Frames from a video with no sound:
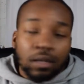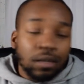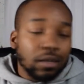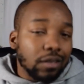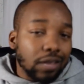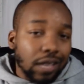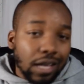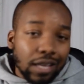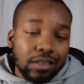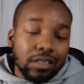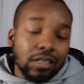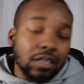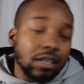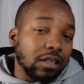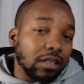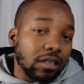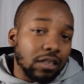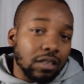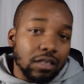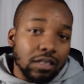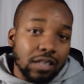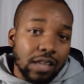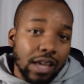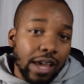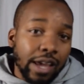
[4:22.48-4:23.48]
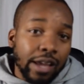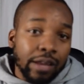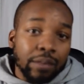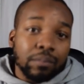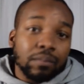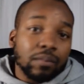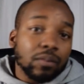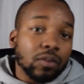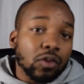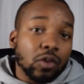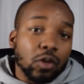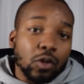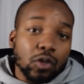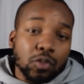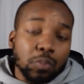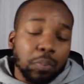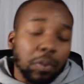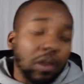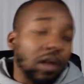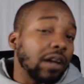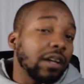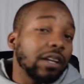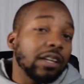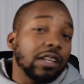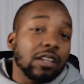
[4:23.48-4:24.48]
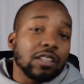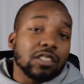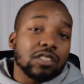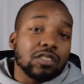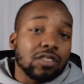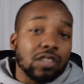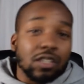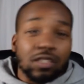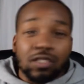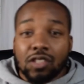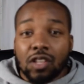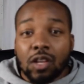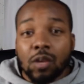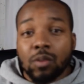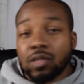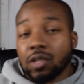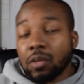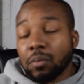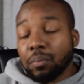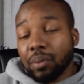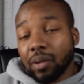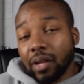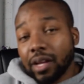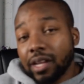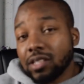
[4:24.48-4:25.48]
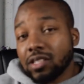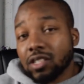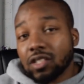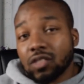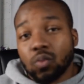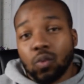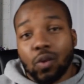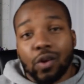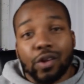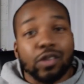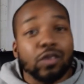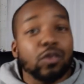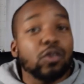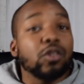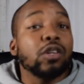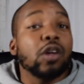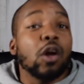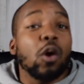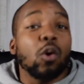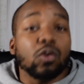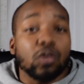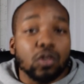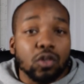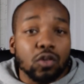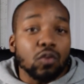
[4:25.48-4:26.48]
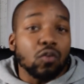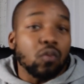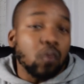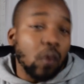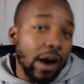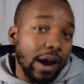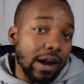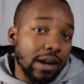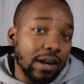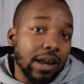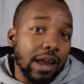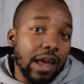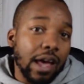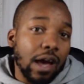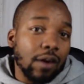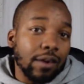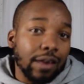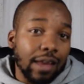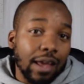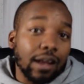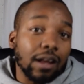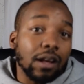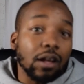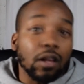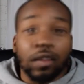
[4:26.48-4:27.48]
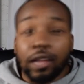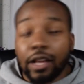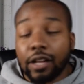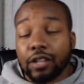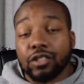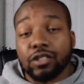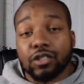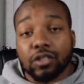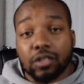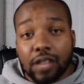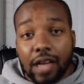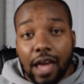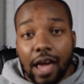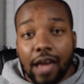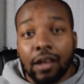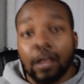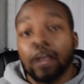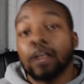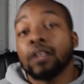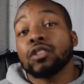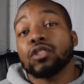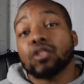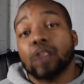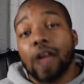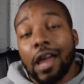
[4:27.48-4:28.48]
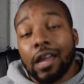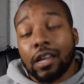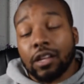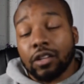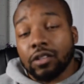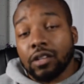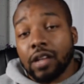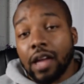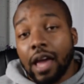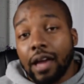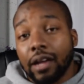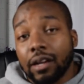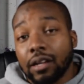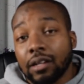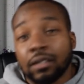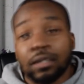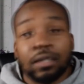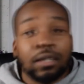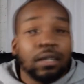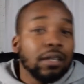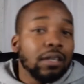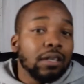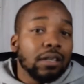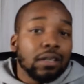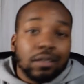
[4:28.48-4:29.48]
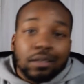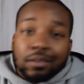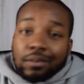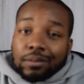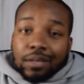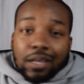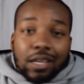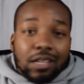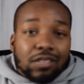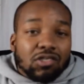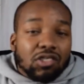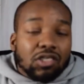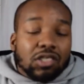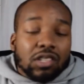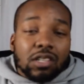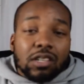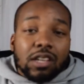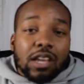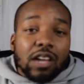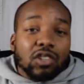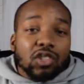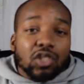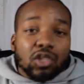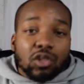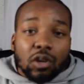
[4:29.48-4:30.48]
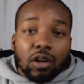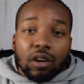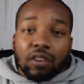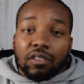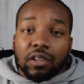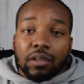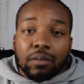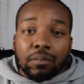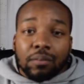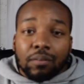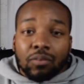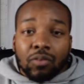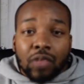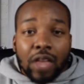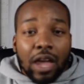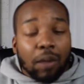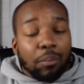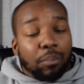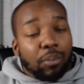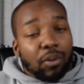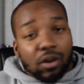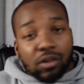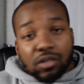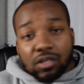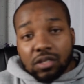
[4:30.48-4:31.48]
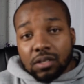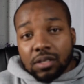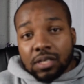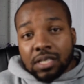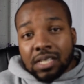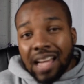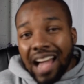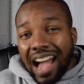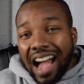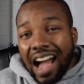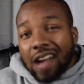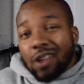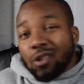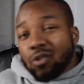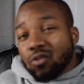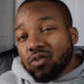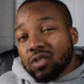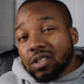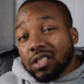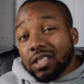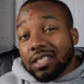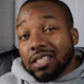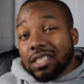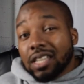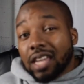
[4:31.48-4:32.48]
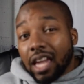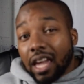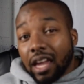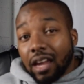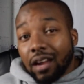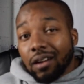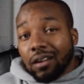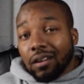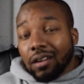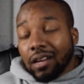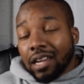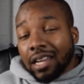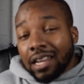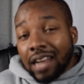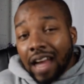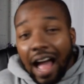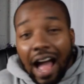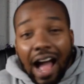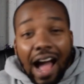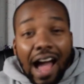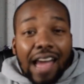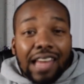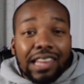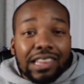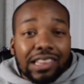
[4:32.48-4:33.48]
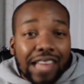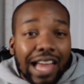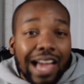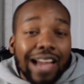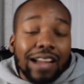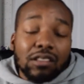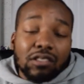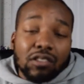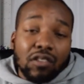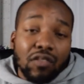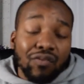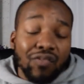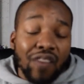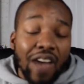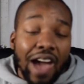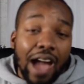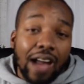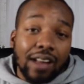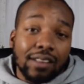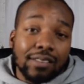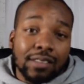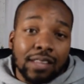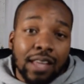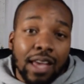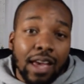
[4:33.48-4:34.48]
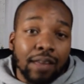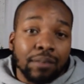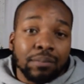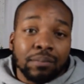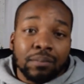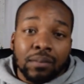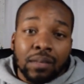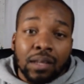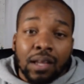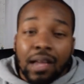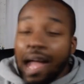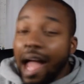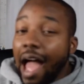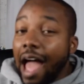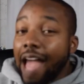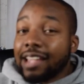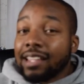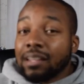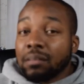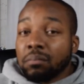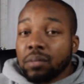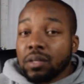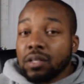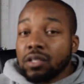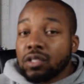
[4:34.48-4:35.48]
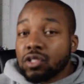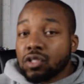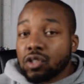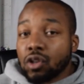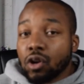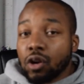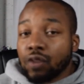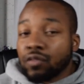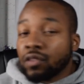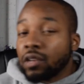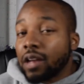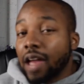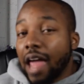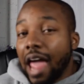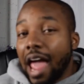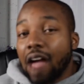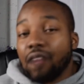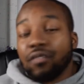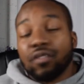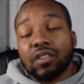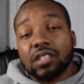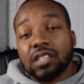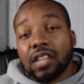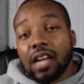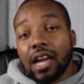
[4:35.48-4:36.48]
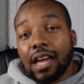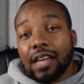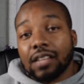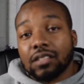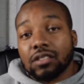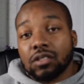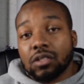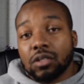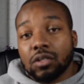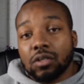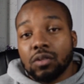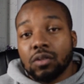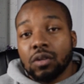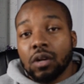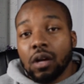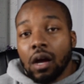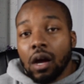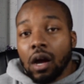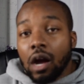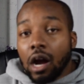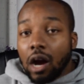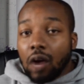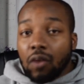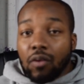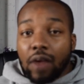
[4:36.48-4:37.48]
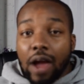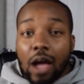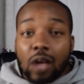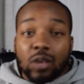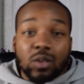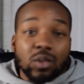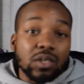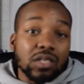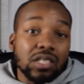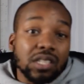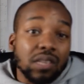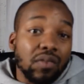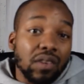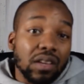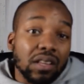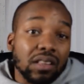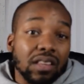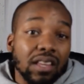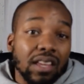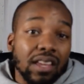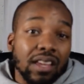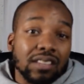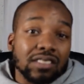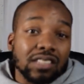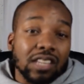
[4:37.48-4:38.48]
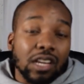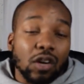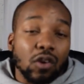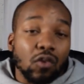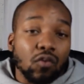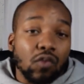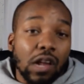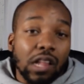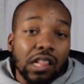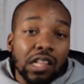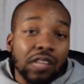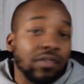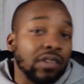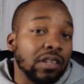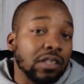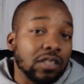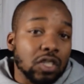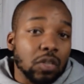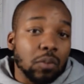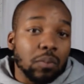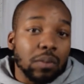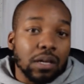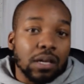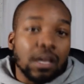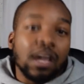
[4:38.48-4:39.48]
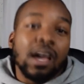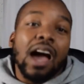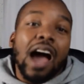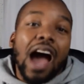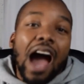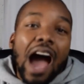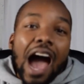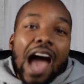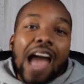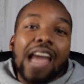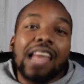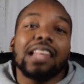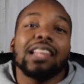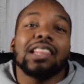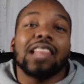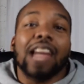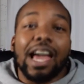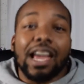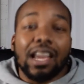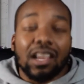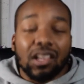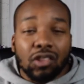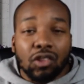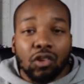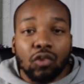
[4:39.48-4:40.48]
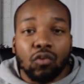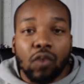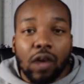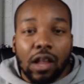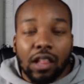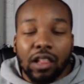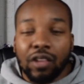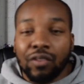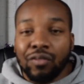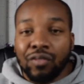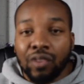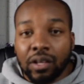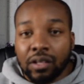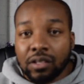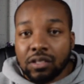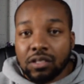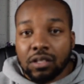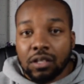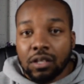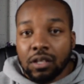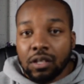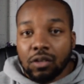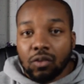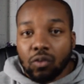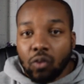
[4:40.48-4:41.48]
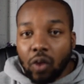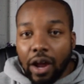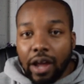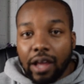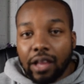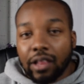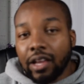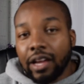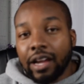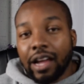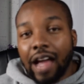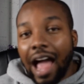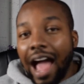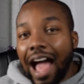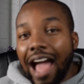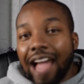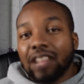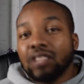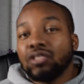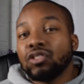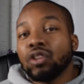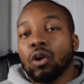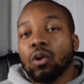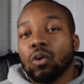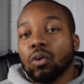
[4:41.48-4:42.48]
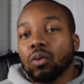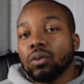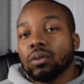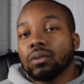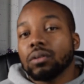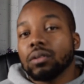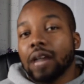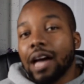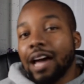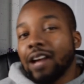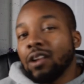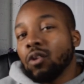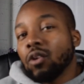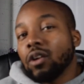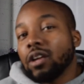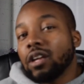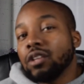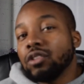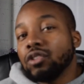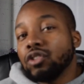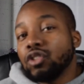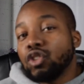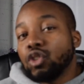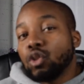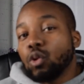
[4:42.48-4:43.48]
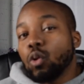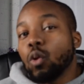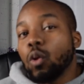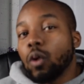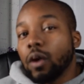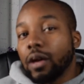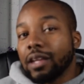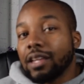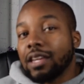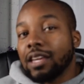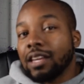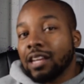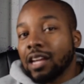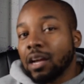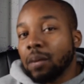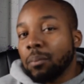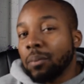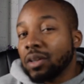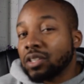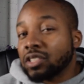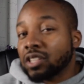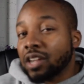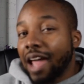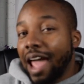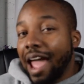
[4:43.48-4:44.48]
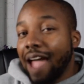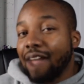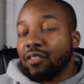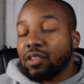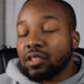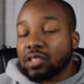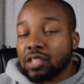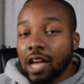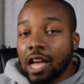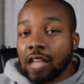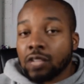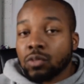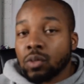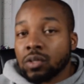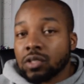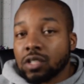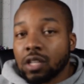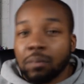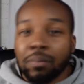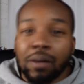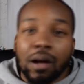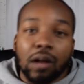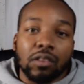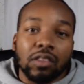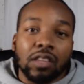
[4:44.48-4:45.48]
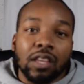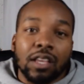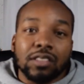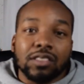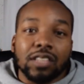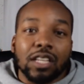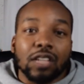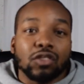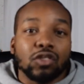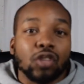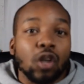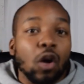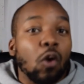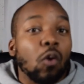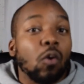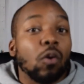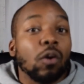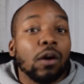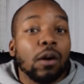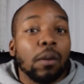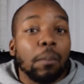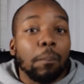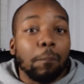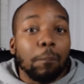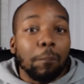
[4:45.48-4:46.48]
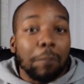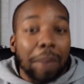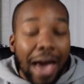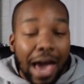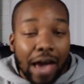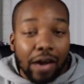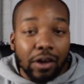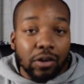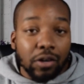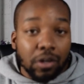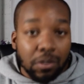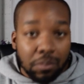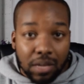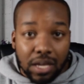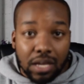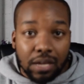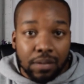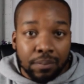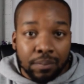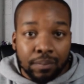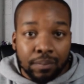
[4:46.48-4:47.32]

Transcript: At the end of the day, there's plenty of systems and places where you go to right now that collect your data and track your data. It's just the nature of it. Now, personally, I don't really care. And I like the fact that I can be served and advertised to around specific things that are relevant to me. I like the relevance, right? Like I don't enjoy getting a bunch of advertisements about things that don't matter to me.